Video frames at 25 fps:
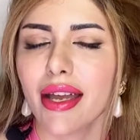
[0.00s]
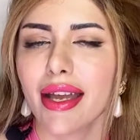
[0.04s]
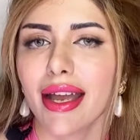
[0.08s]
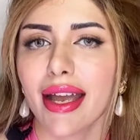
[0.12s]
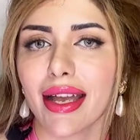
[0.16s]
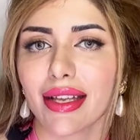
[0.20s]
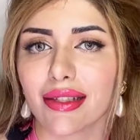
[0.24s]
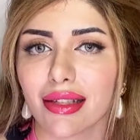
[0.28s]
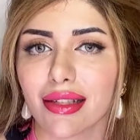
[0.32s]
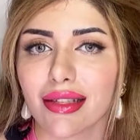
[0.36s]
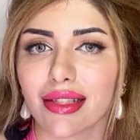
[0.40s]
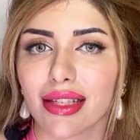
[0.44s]

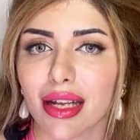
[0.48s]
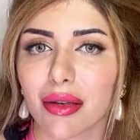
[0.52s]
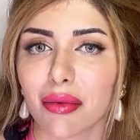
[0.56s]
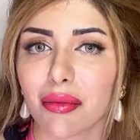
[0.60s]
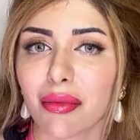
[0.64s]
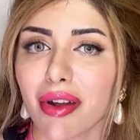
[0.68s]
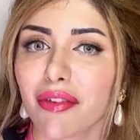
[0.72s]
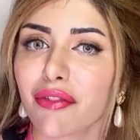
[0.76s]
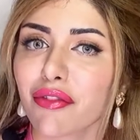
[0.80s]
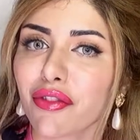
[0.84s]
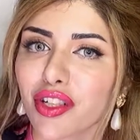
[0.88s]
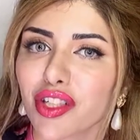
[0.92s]
As I said in
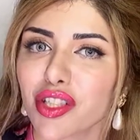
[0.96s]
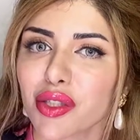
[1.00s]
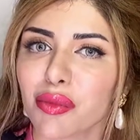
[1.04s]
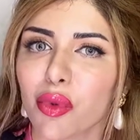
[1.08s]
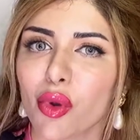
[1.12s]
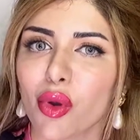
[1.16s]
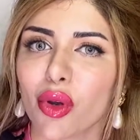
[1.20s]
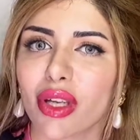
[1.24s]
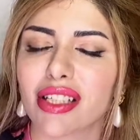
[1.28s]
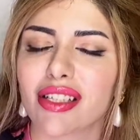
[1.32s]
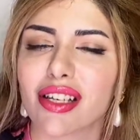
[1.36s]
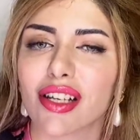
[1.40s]
my first
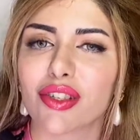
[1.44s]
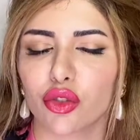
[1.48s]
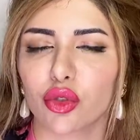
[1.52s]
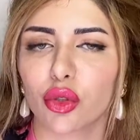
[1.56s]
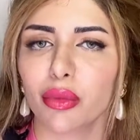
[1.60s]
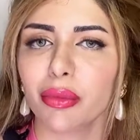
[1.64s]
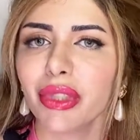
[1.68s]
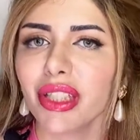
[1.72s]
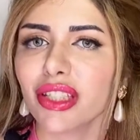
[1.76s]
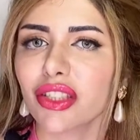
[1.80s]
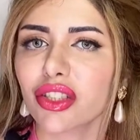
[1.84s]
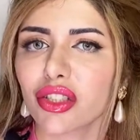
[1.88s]
point,
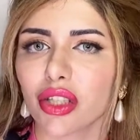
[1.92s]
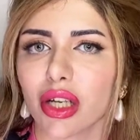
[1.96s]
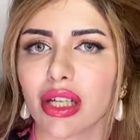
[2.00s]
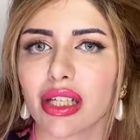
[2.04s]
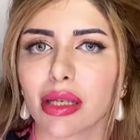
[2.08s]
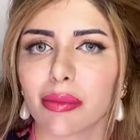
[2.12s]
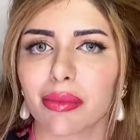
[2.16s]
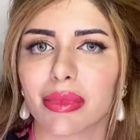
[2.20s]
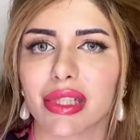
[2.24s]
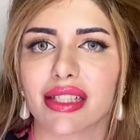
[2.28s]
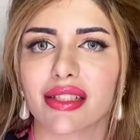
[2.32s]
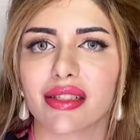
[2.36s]
don't be a
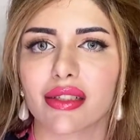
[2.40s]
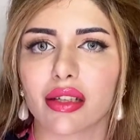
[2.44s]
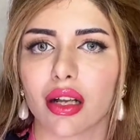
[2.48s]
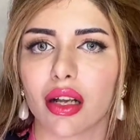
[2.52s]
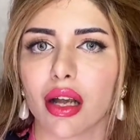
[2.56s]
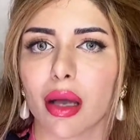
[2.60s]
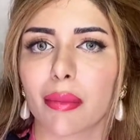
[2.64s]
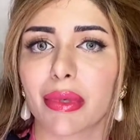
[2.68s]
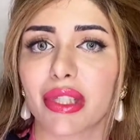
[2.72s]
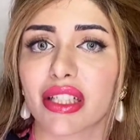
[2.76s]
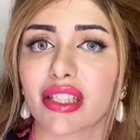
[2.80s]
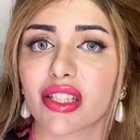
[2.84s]
startup that's stuck
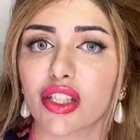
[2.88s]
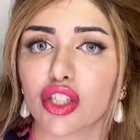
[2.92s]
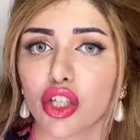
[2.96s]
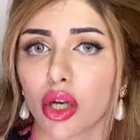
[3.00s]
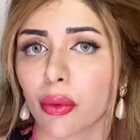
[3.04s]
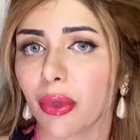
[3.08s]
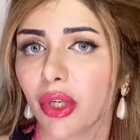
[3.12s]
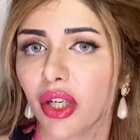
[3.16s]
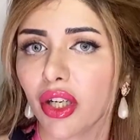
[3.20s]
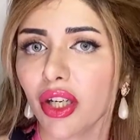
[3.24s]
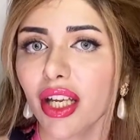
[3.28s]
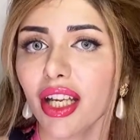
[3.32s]
up and
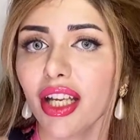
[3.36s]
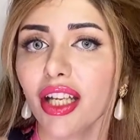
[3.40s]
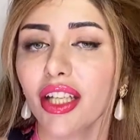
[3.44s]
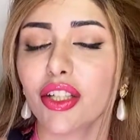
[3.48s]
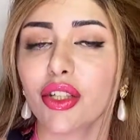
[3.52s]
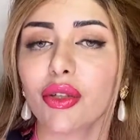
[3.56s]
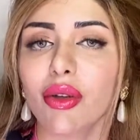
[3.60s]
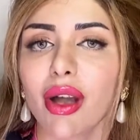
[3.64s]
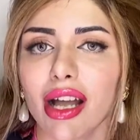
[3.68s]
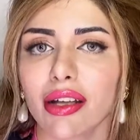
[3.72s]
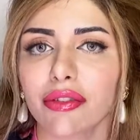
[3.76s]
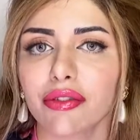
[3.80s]
stubborn.
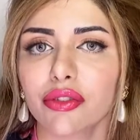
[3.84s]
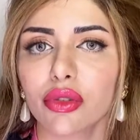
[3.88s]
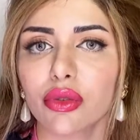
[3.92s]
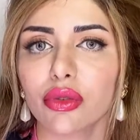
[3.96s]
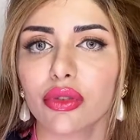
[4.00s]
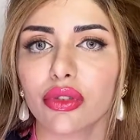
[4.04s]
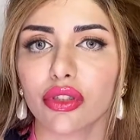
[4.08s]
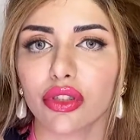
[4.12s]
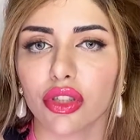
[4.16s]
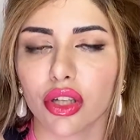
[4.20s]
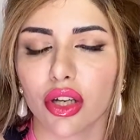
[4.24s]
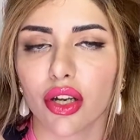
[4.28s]
You have to
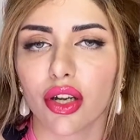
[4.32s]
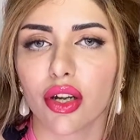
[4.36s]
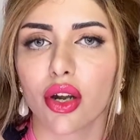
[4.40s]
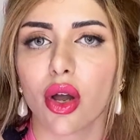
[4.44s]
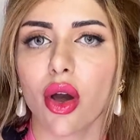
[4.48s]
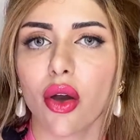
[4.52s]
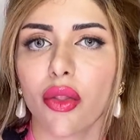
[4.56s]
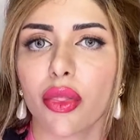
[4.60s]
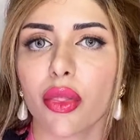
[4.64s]
learn on